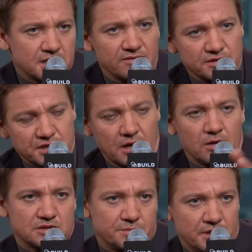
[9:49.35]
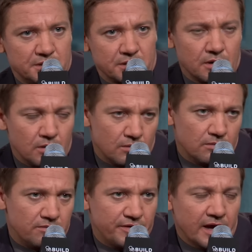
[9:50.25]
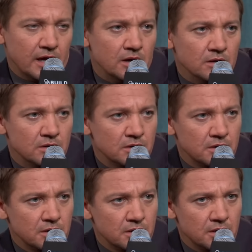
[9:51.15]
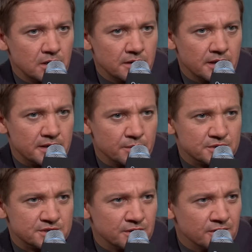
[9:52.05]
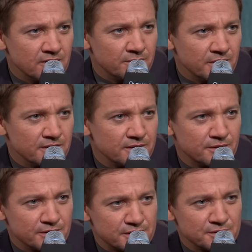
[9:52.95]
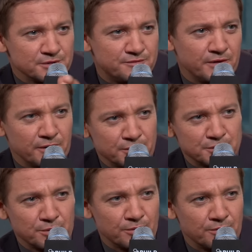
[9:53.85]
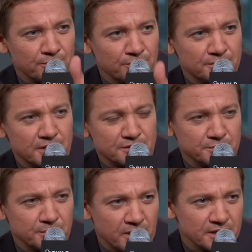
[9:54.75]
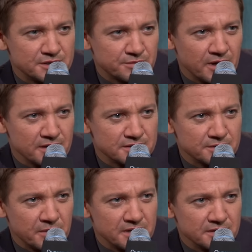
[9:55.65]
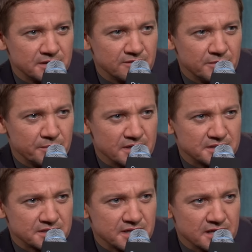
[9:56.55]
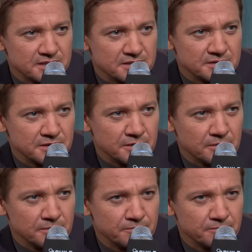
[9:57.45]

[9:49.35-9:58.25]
They even challenged me to go fail and that they would still love me because those failures will teach me my strengths and my give me my successes you know